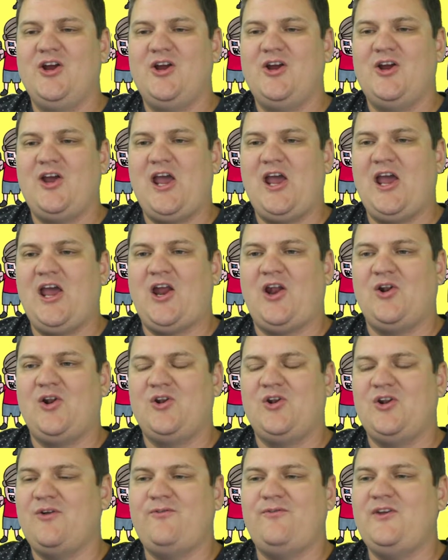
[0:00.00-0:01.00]
in
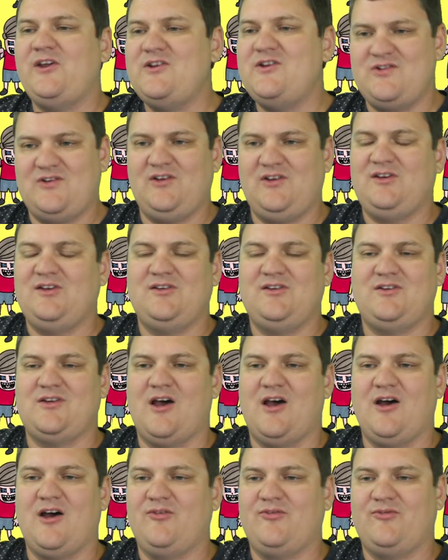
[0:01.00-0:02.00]
the feces
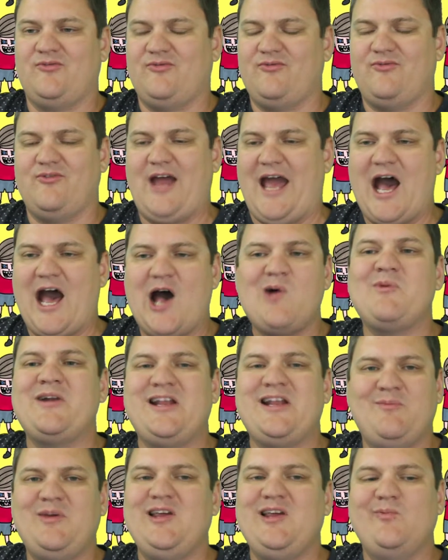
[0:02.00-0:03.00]
of how
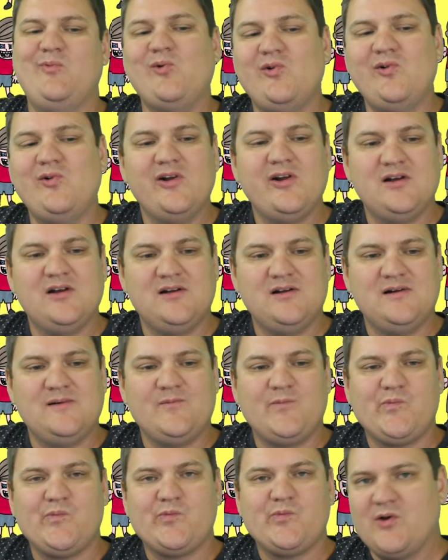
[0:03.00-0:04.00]
many people?
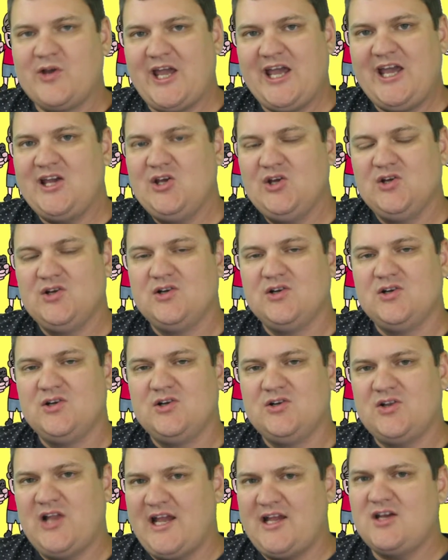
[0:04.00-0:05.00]
Okay?
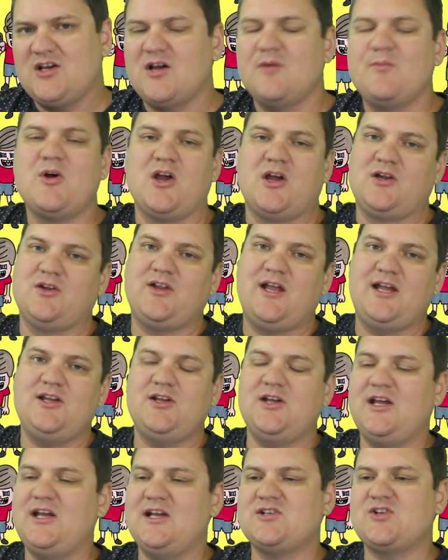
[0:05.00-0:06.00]
Like, come on. Like,
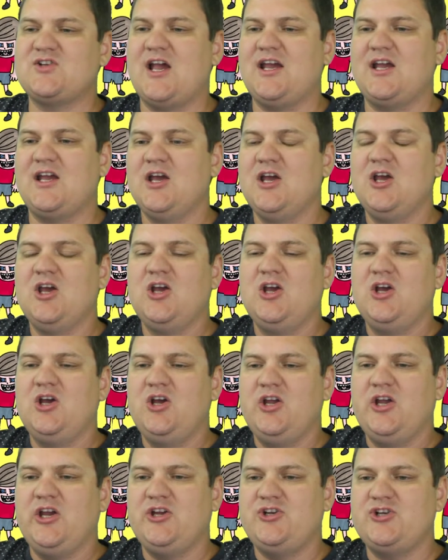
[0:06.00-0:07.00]
it's like
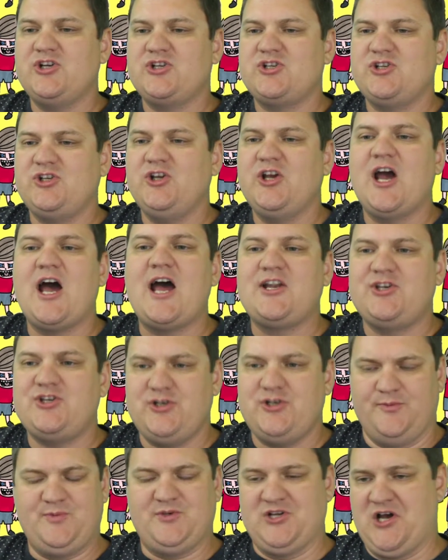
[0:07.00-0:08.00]
you got
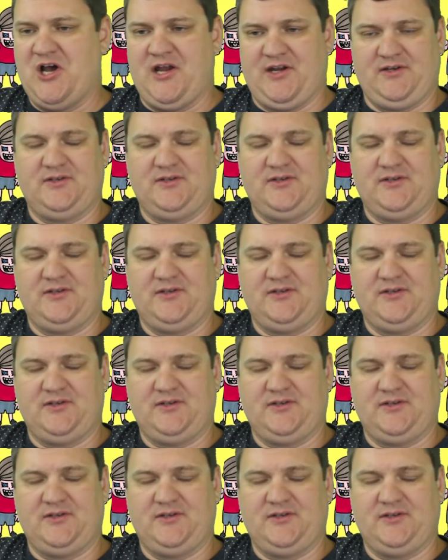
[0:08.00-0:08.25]
duped on.